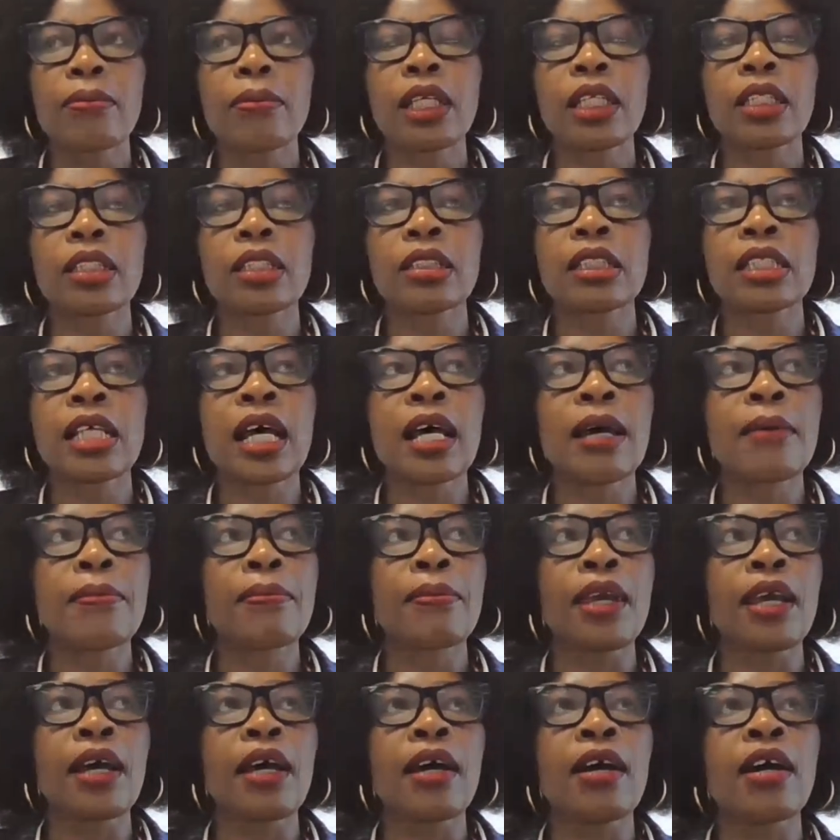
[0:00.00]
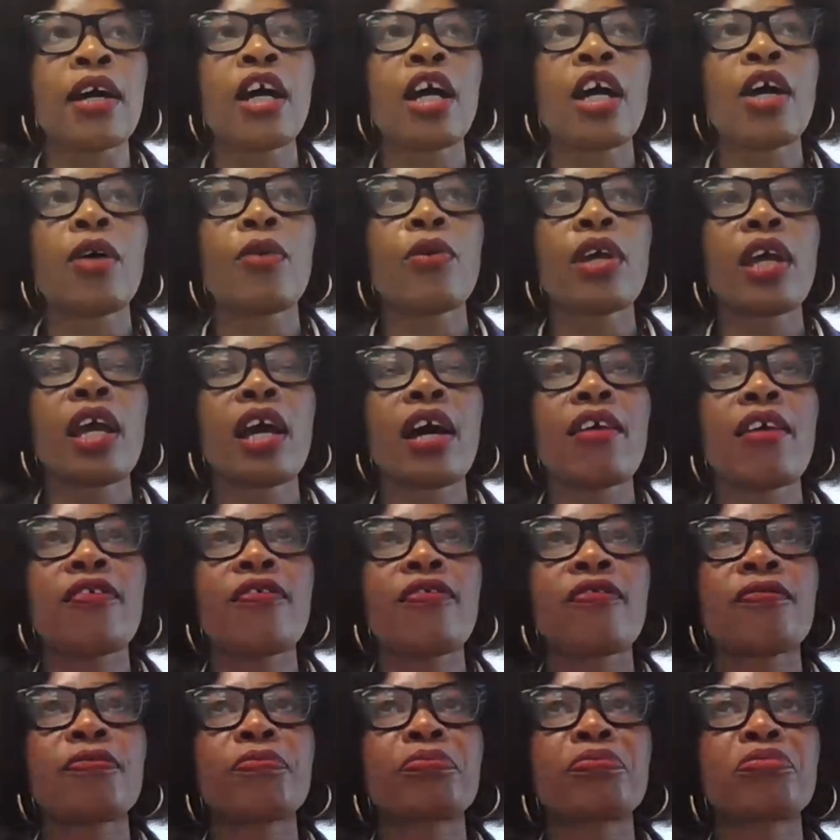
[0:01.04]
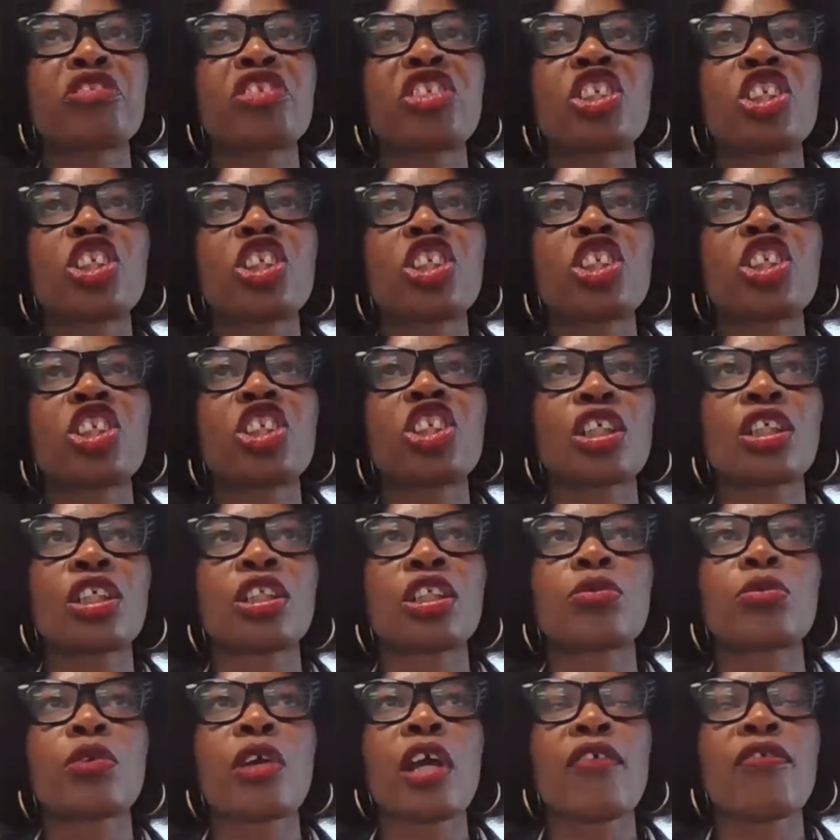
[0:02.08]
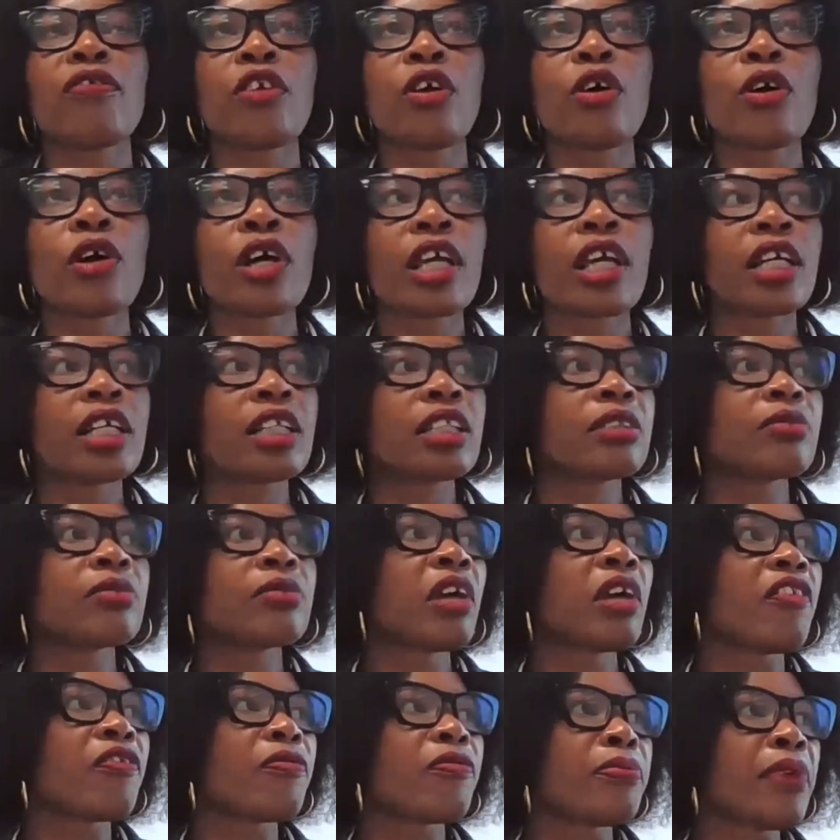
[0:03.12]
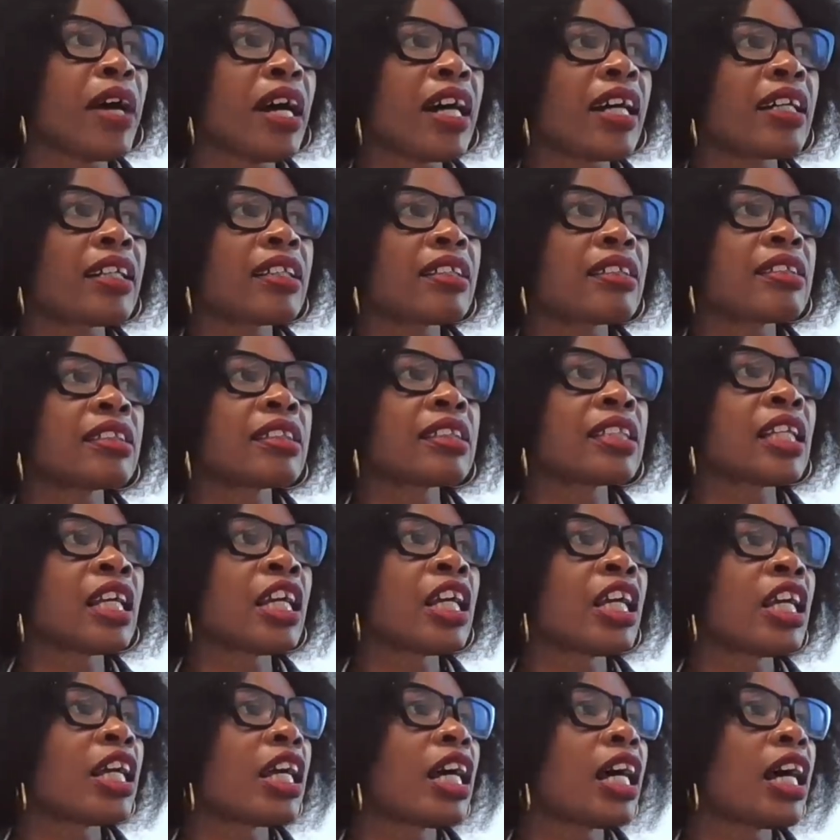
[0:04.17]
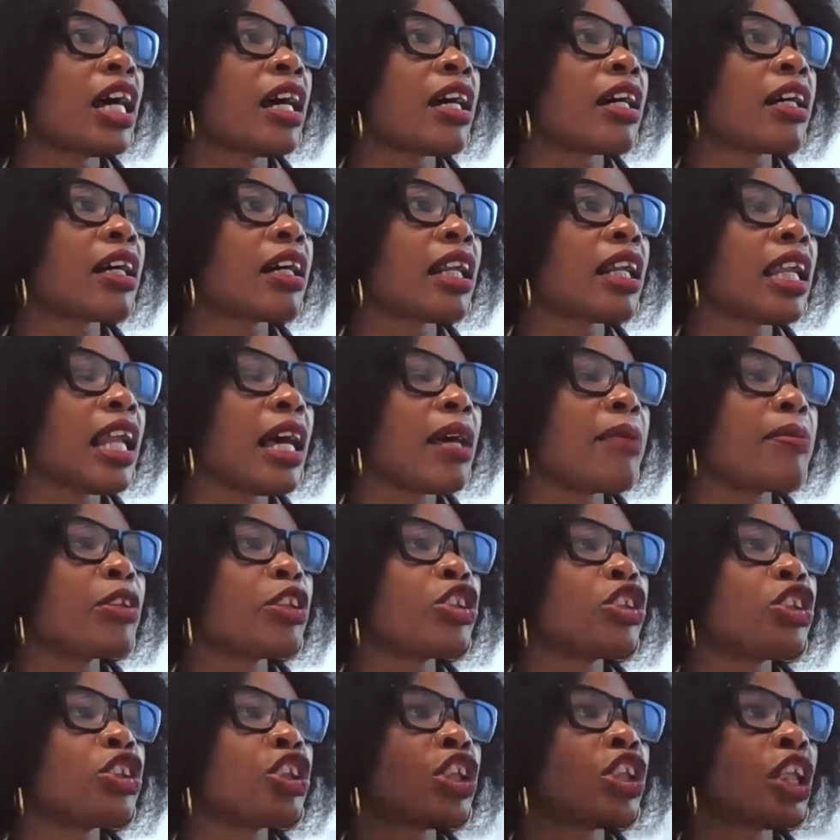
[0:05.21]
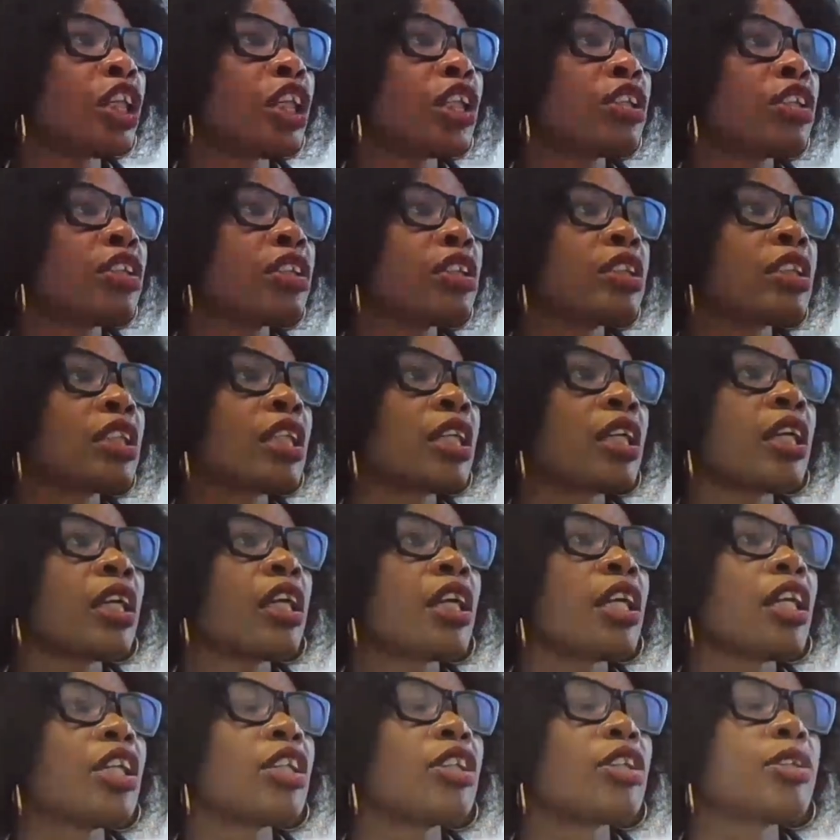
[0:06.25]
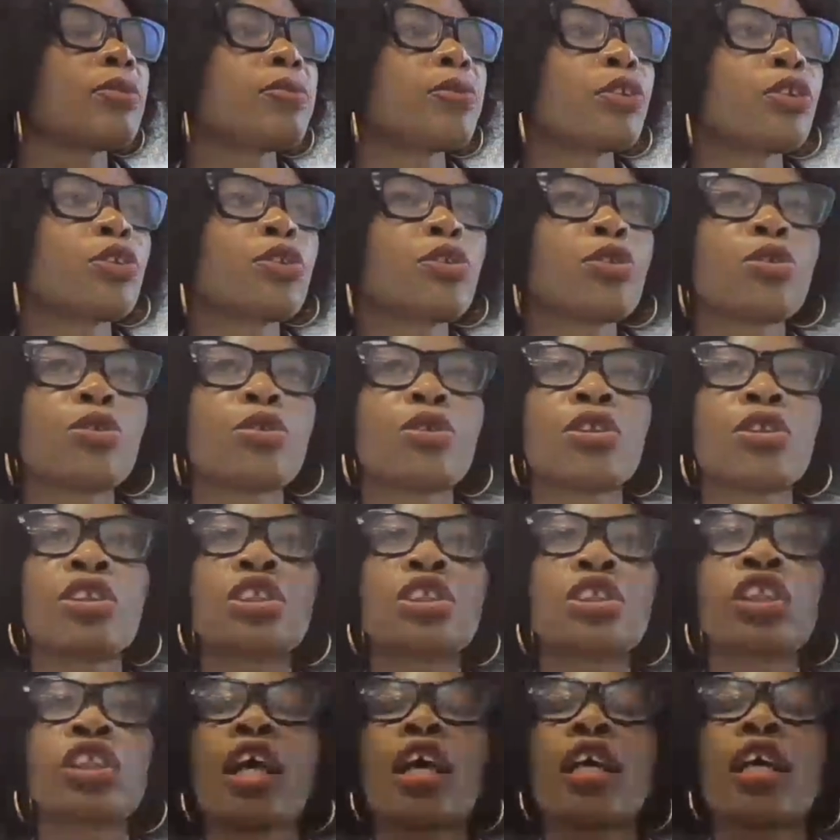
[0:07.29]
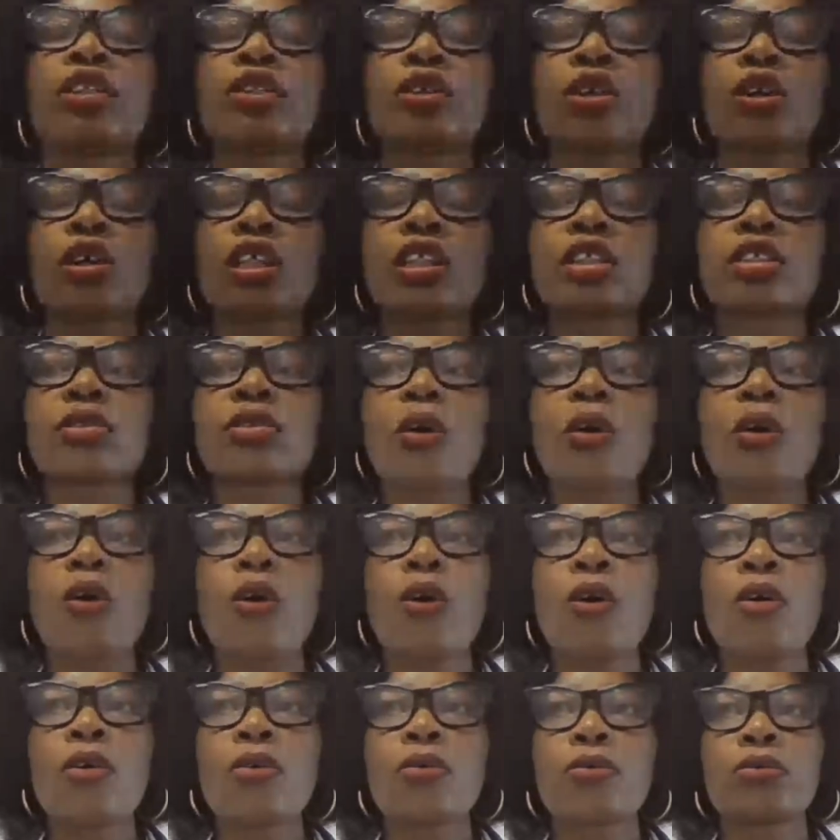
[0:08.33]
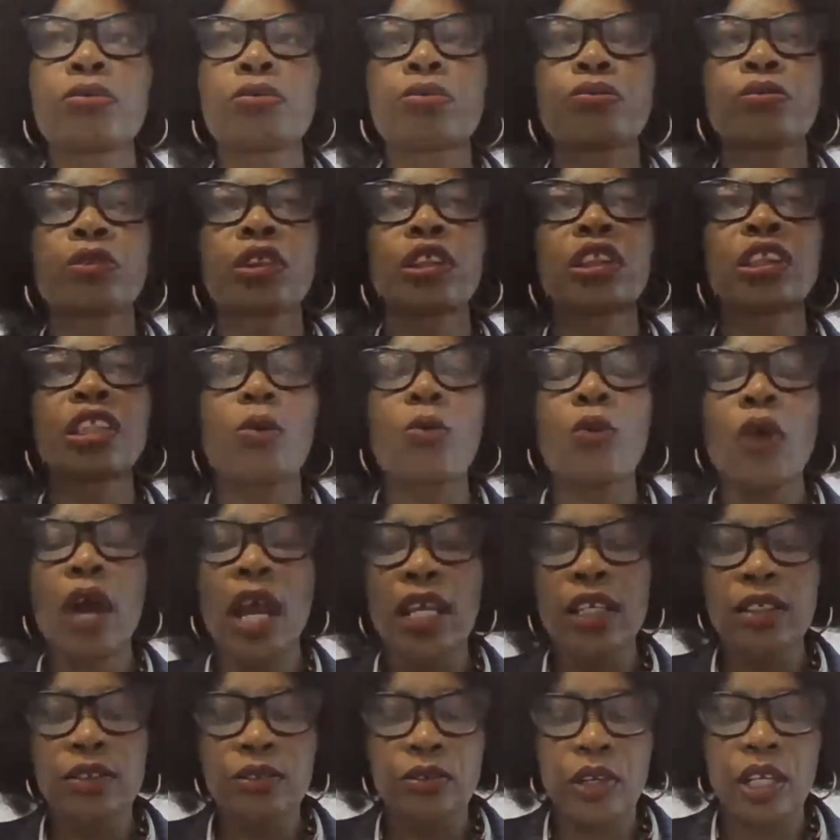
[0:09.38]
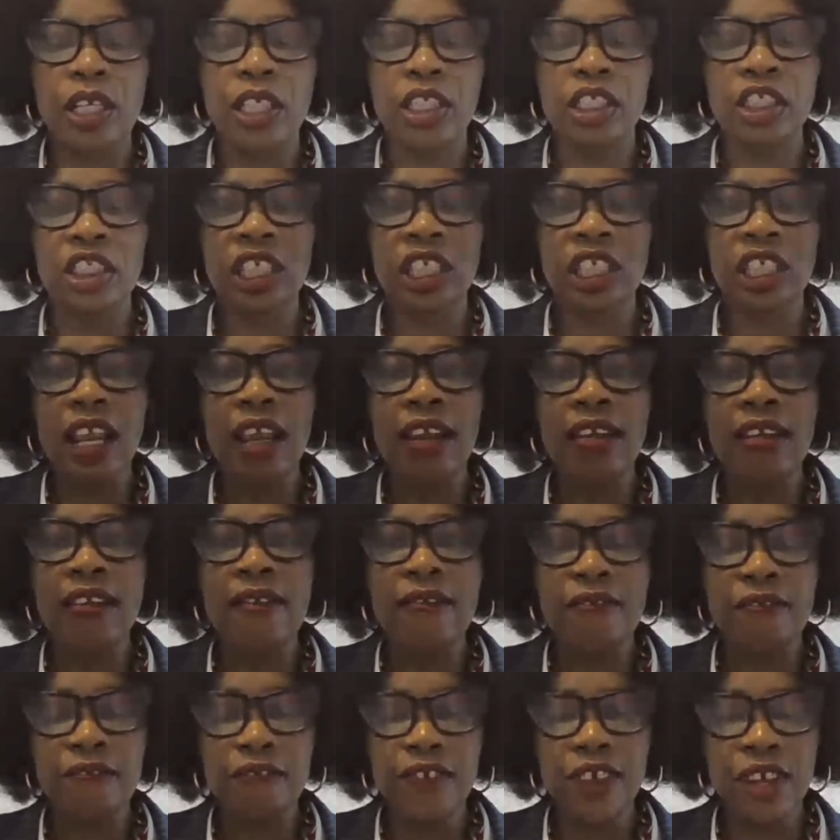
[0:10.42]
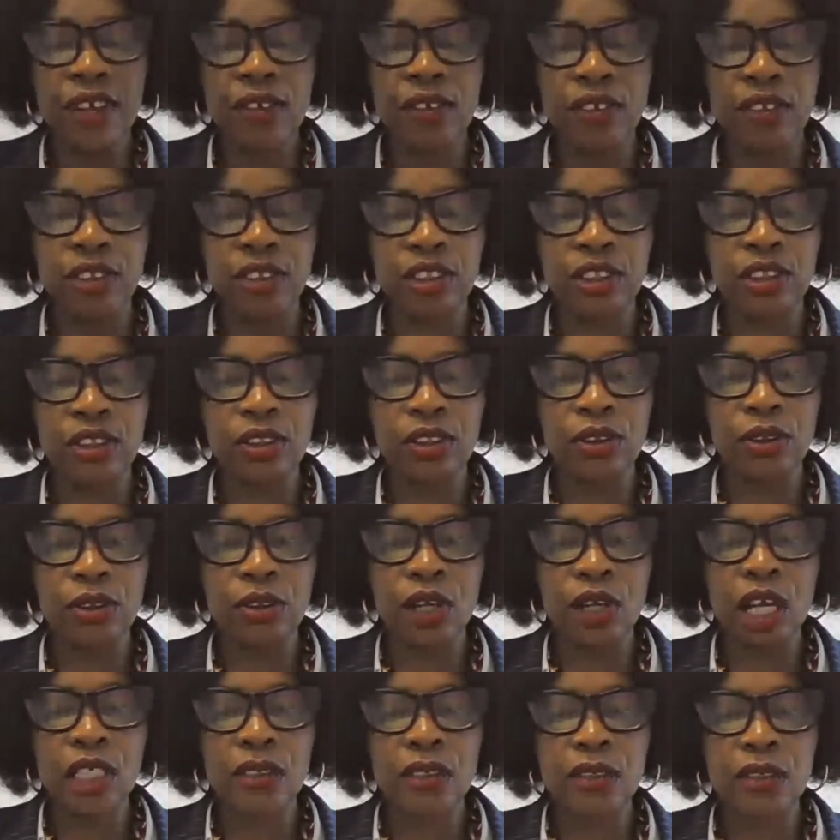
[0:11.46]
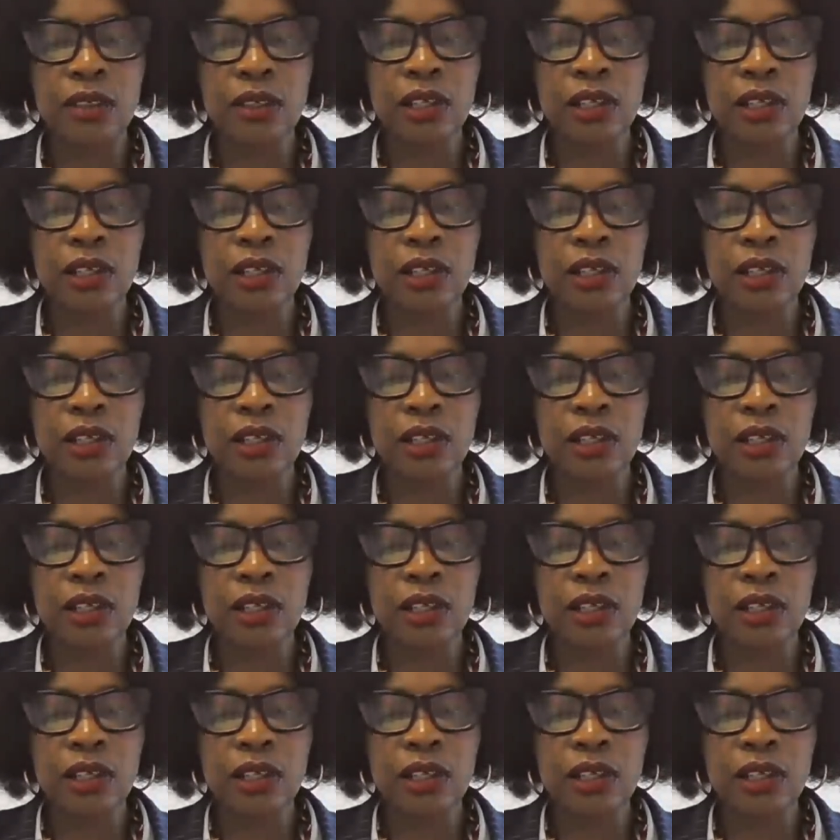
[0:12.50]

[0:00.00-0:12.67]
in Zambia. We have teachers, we have lawyers, we have bankers, climate change, entrepreneurs. So it's a wide range. Any field, as